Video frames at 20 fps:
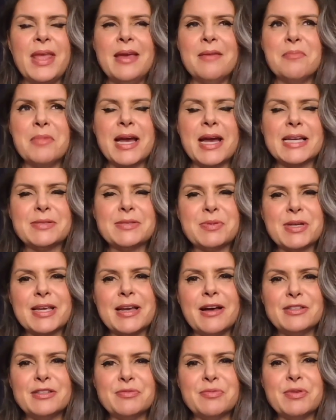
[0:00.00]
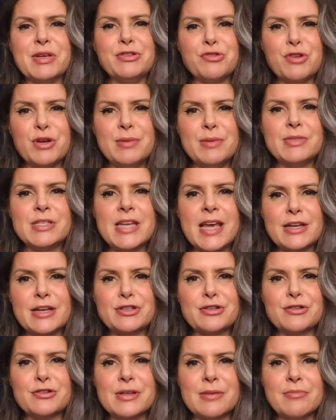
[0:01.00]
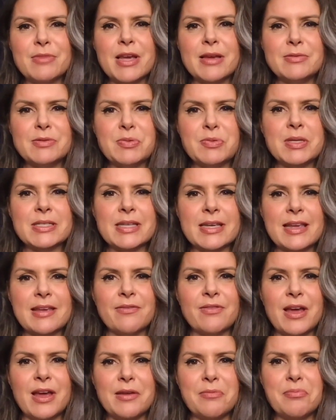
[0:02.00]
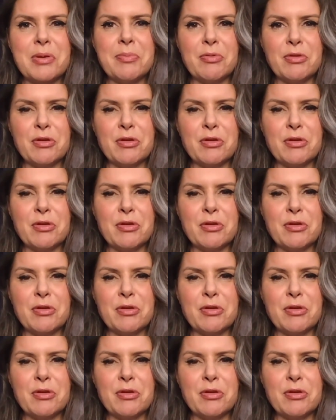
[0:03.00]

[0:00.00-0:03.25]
My husband calls me a dreams dasher sometimes because I give kind of people